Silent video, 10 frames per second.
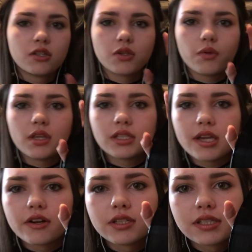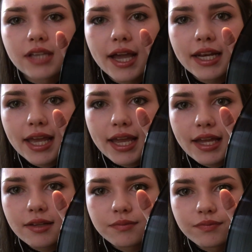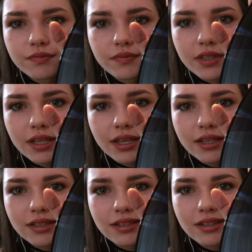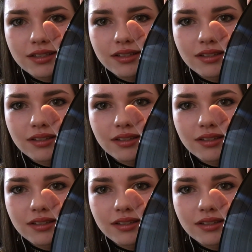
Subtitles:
So this here is side A, and